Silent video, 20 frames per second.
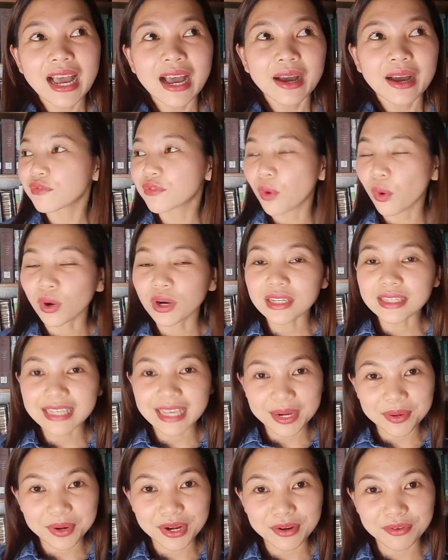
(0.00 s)
Of course,
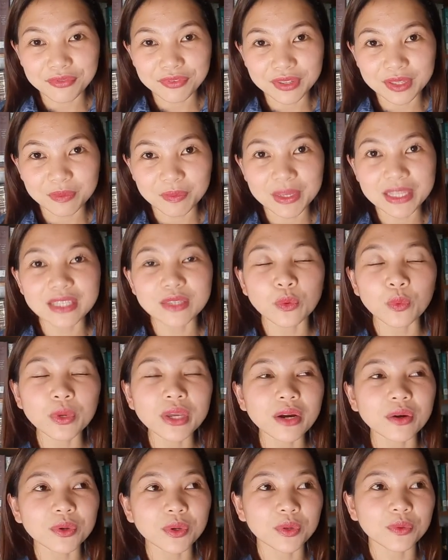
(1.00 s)
here in the Philippines, we
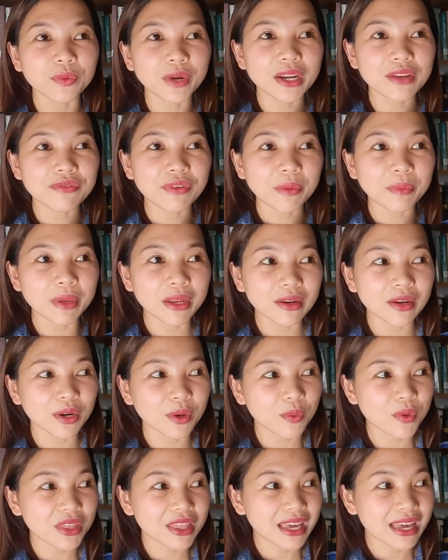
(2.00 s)
are already
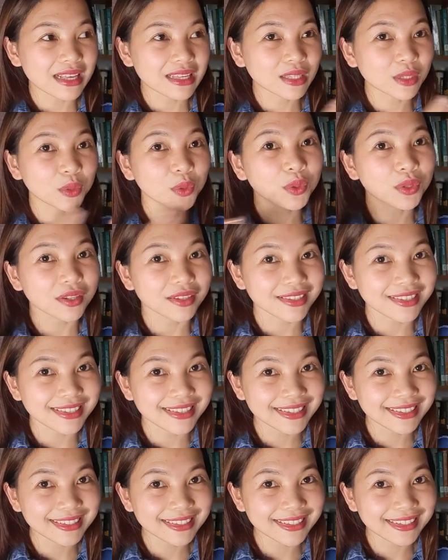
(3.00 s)
familiar with the schools,
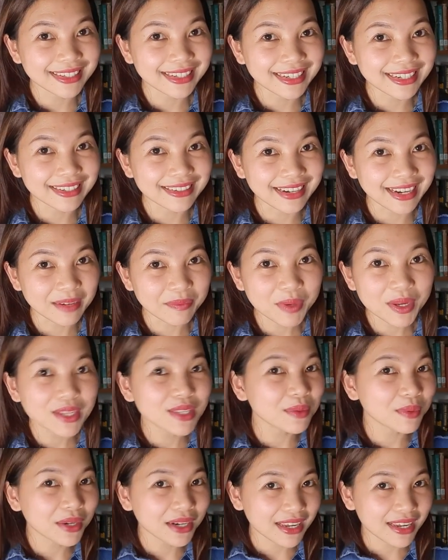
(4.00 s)
right?
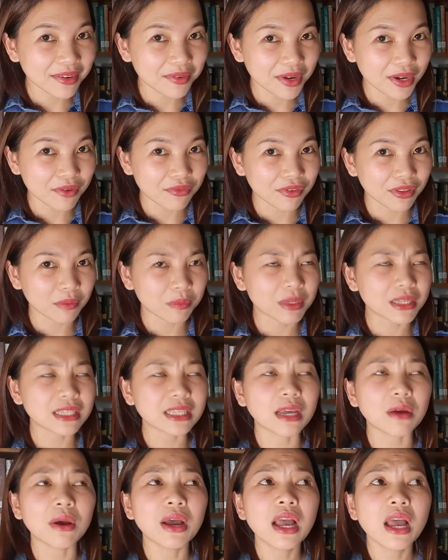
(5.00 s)
Because we're here in the Philippines
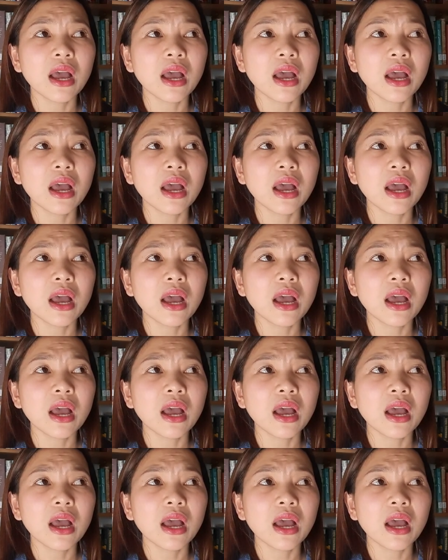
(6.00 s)
now.